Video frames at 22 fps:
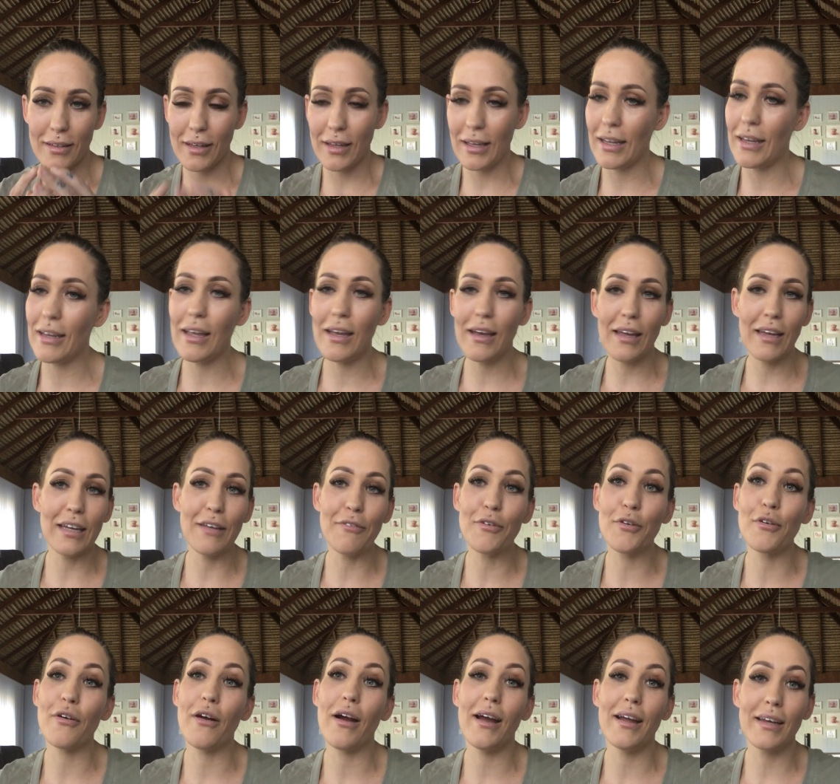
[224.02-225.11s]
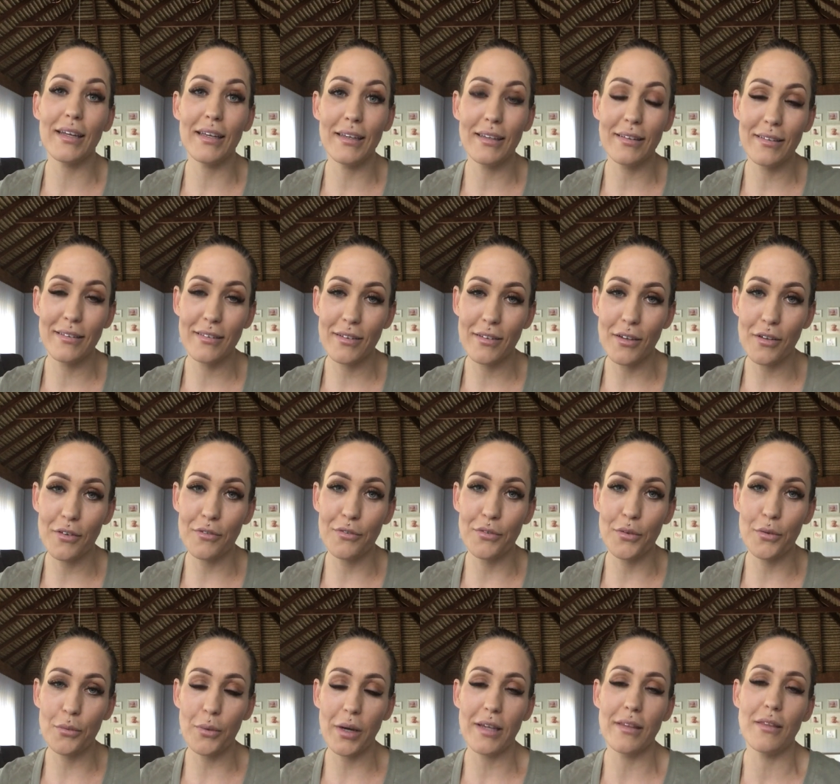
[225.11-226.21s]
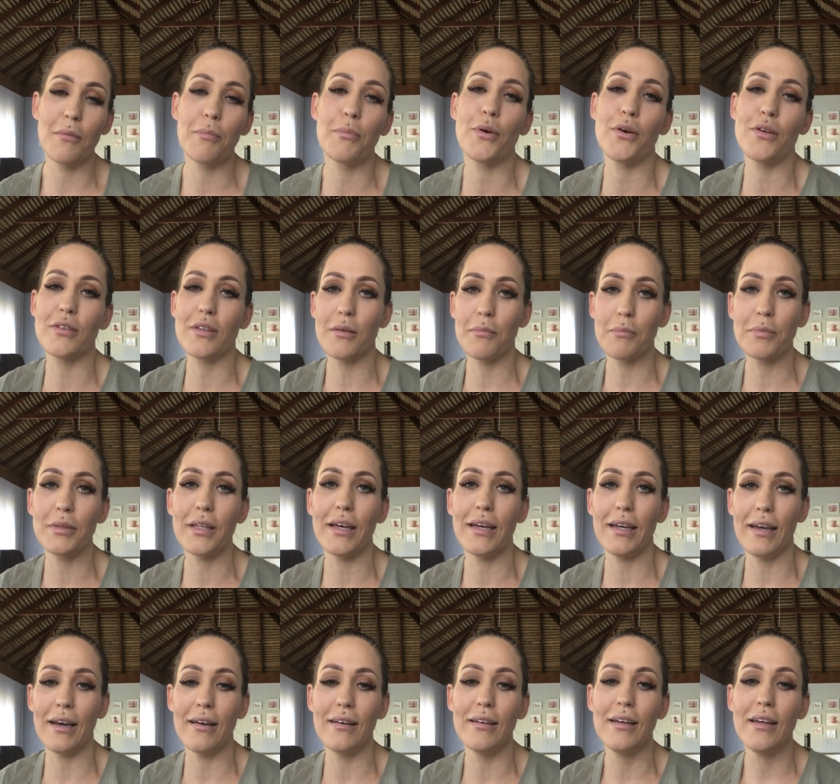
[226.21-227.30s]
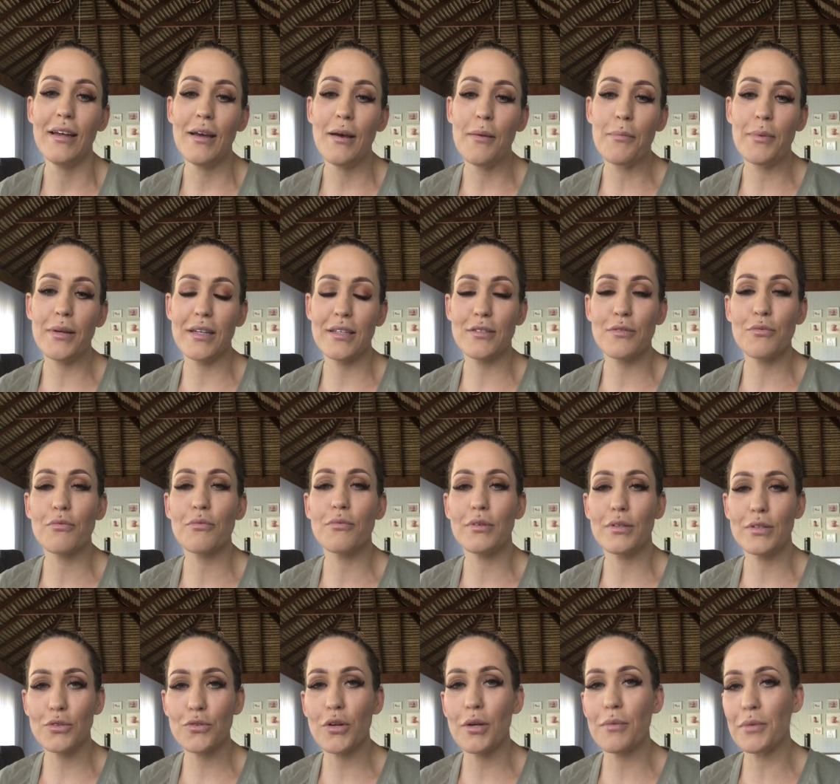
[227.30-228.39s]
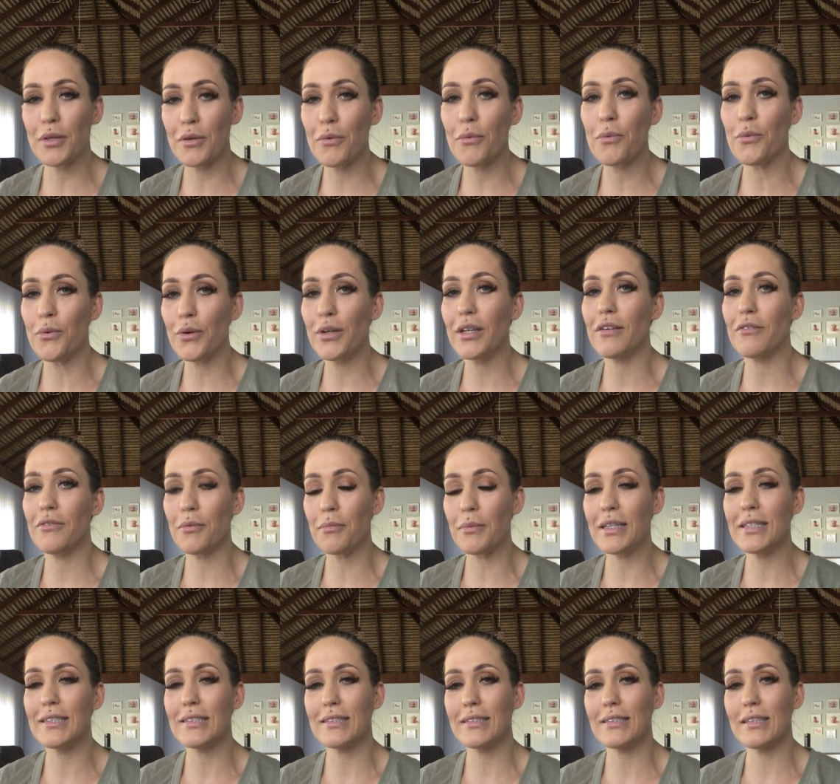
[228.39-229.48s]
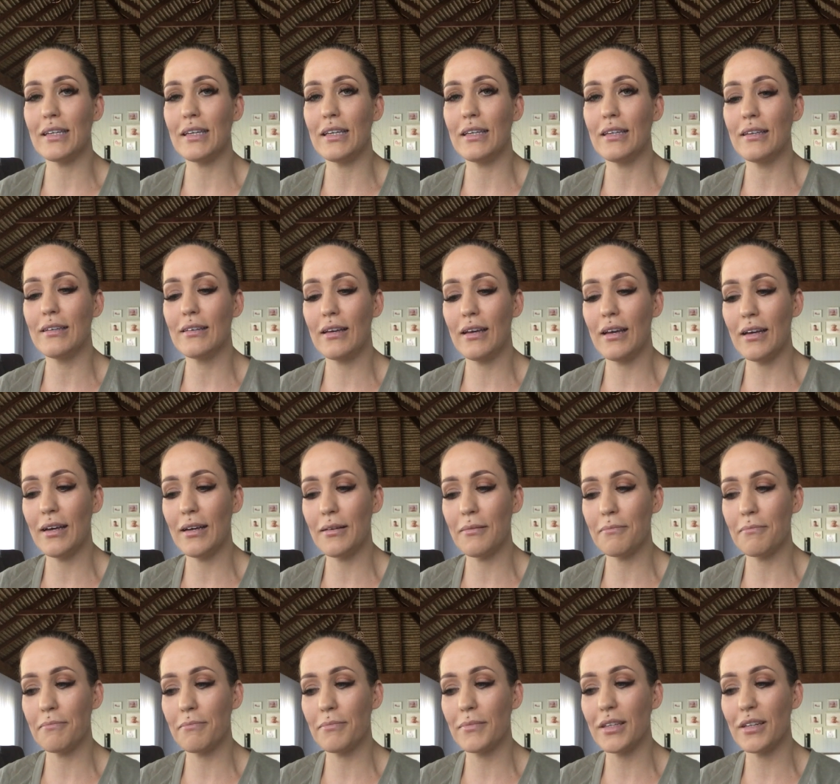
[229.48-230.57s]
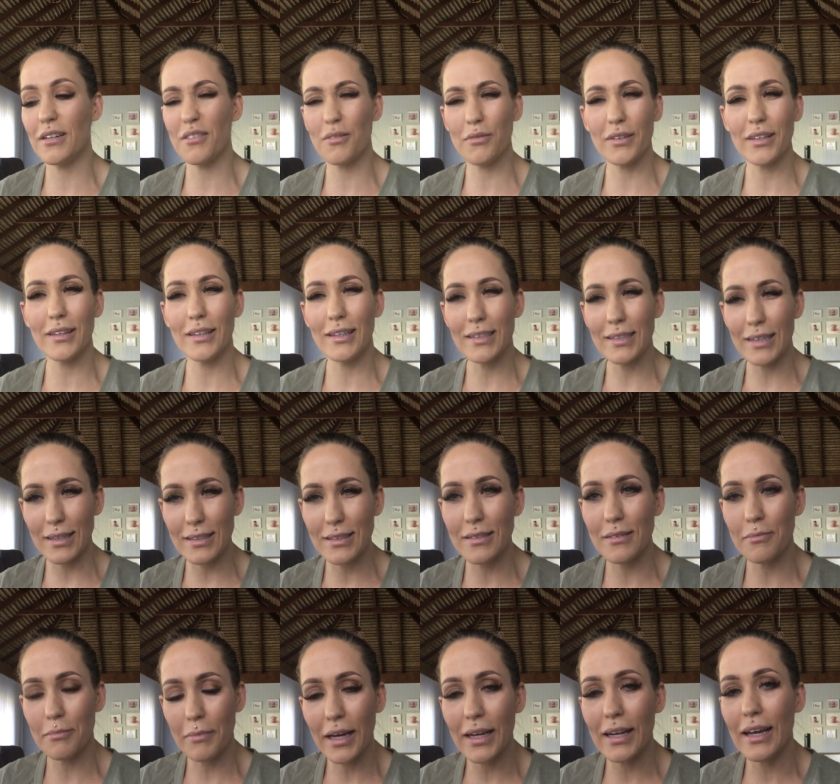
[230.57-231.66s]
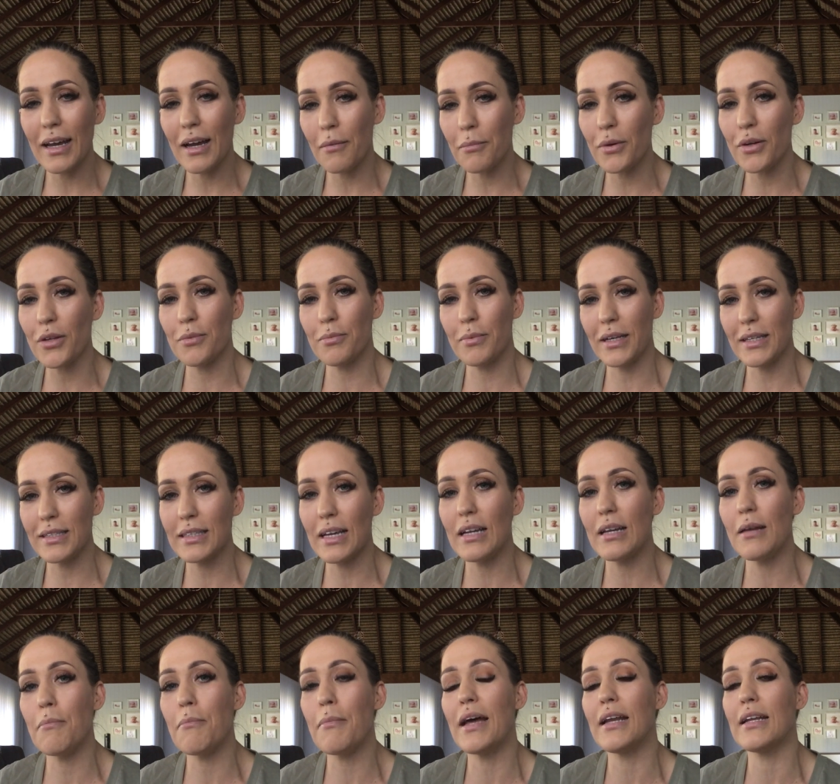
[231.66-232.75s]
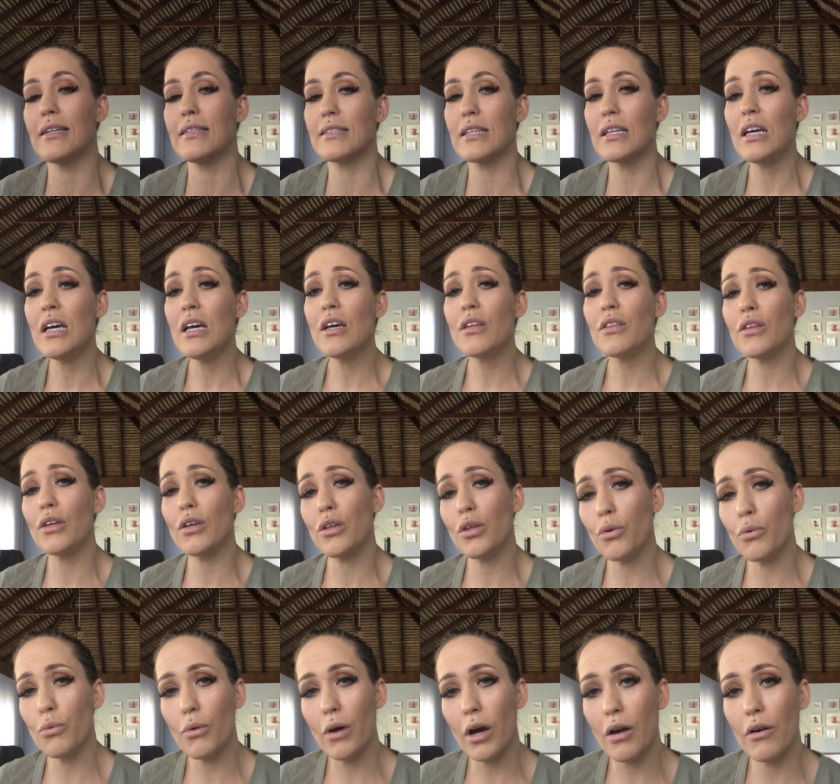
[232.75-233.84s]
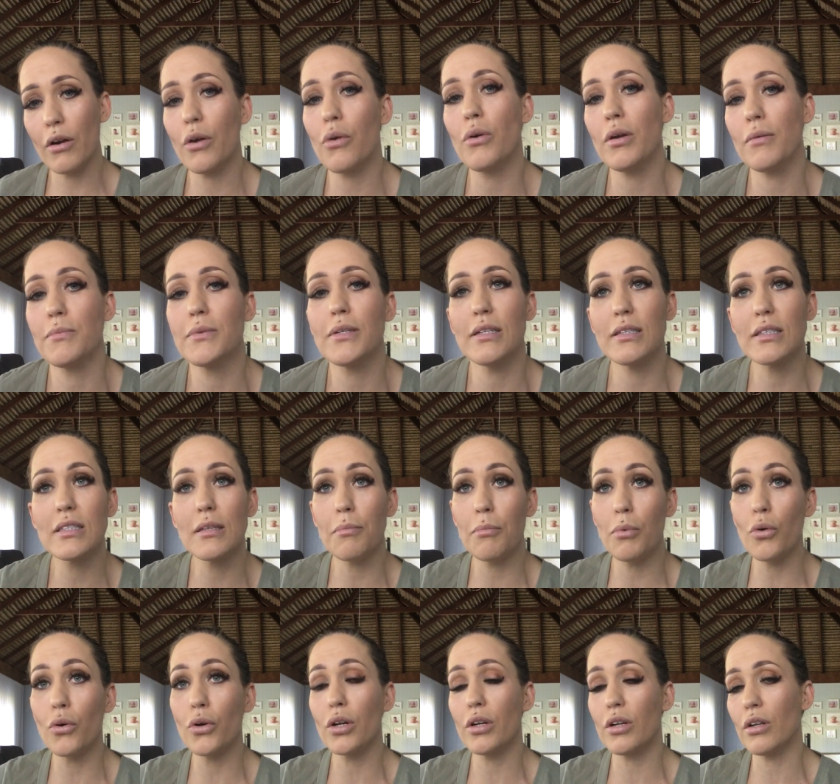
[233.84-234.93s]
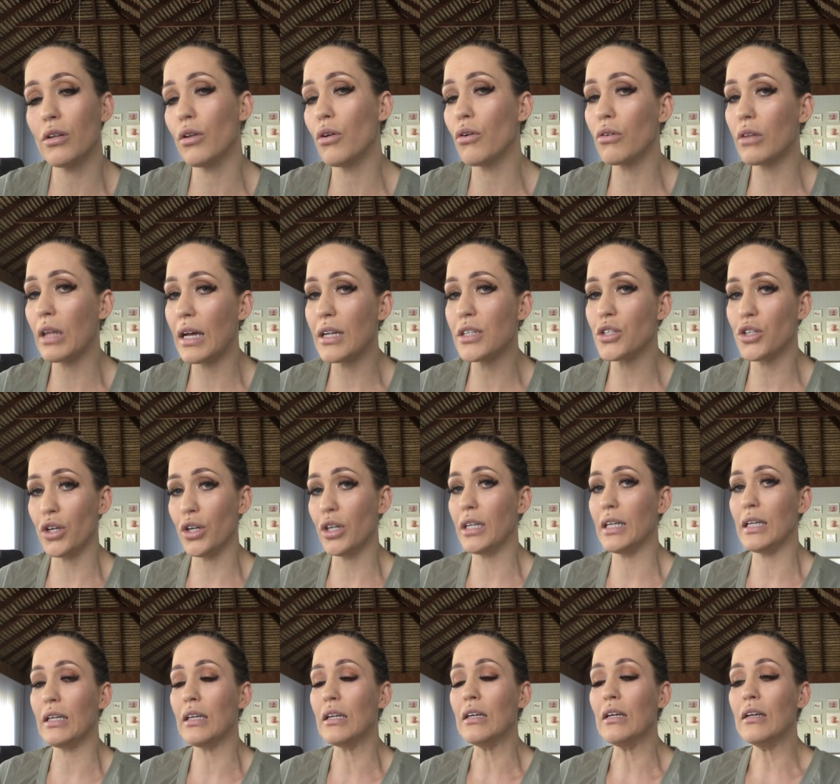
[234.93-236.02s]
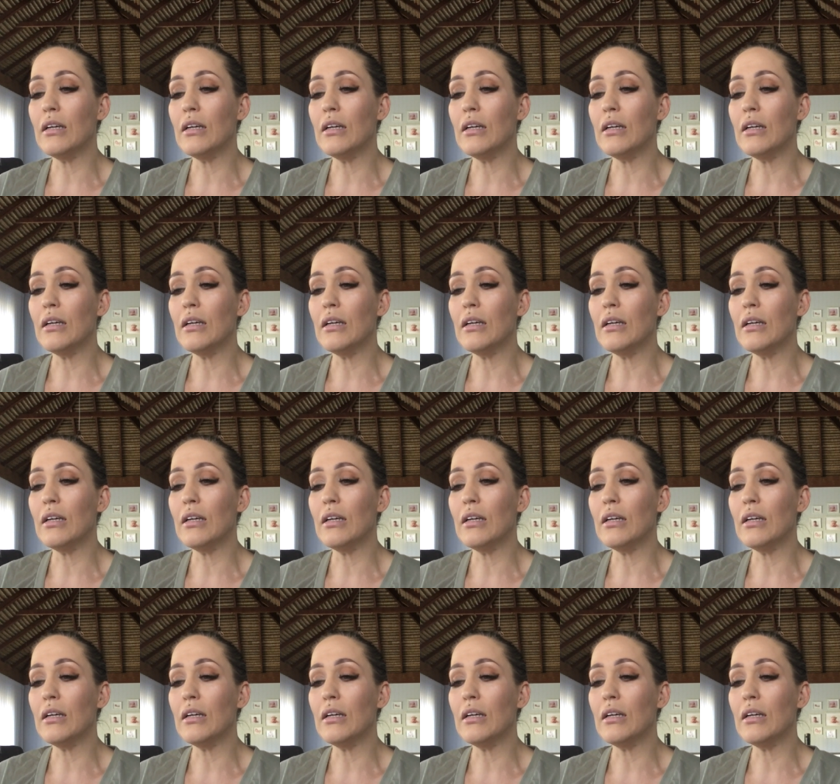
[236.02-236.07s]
any variety of the way that birth can play out, but it's extremely rewarding for me to see that it really doesn't matter how birth plays out. It matters that you are equipped and supported along that journey.